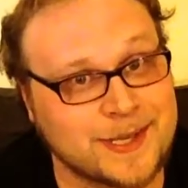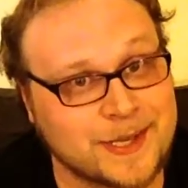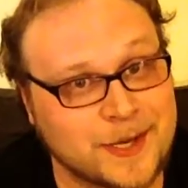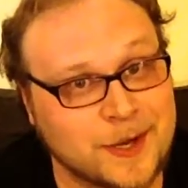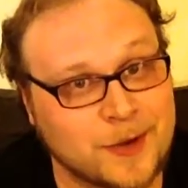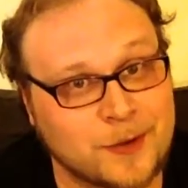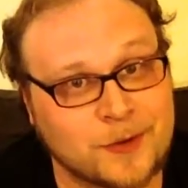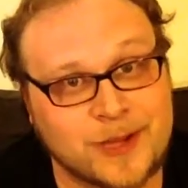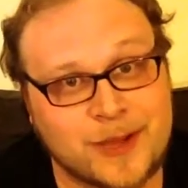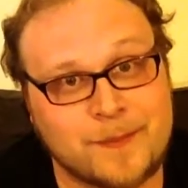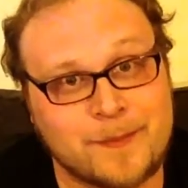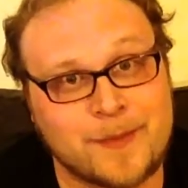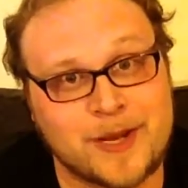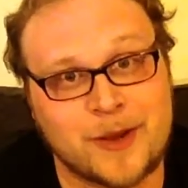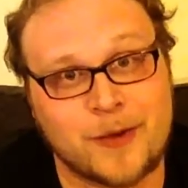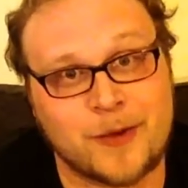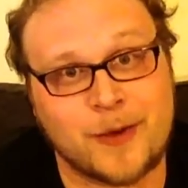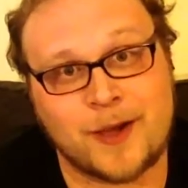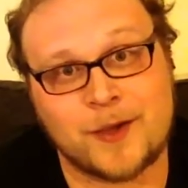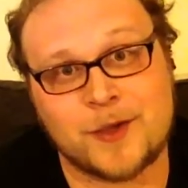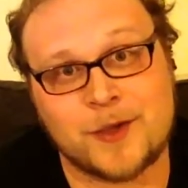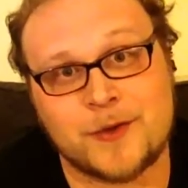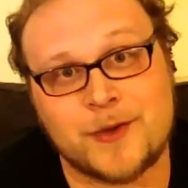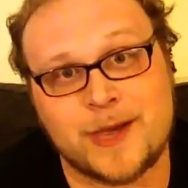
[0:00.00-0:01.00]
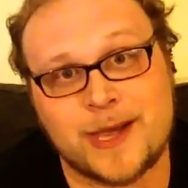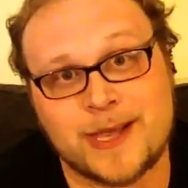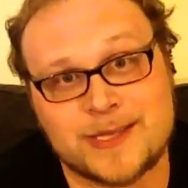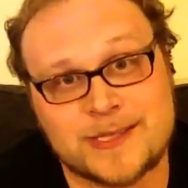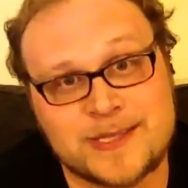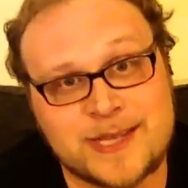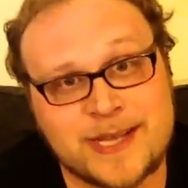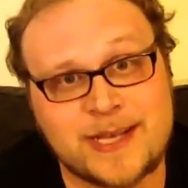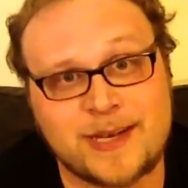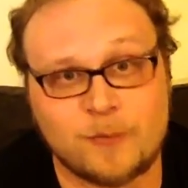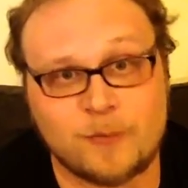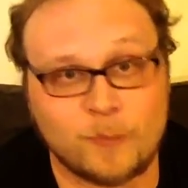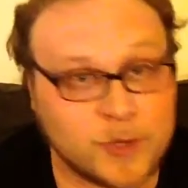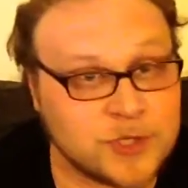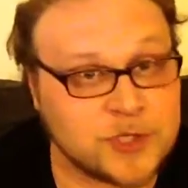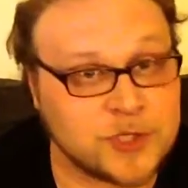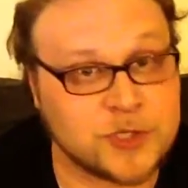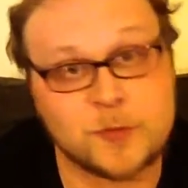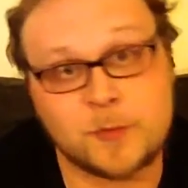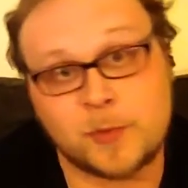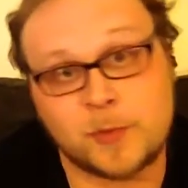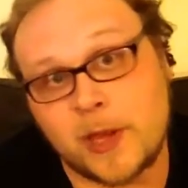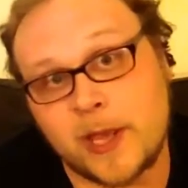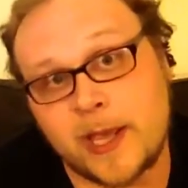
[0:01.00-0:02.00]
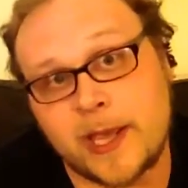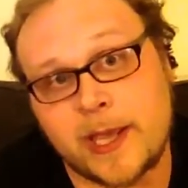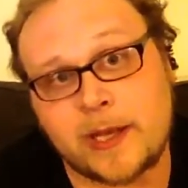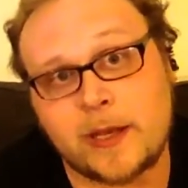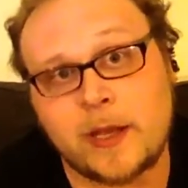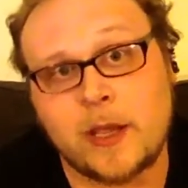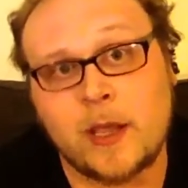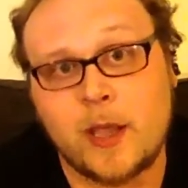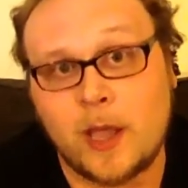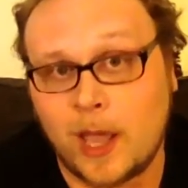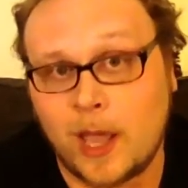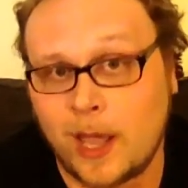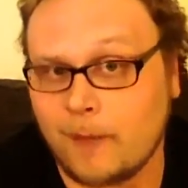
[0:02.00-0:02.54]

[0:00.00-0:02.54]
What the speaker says: You know, let me know how you guys did and what you played.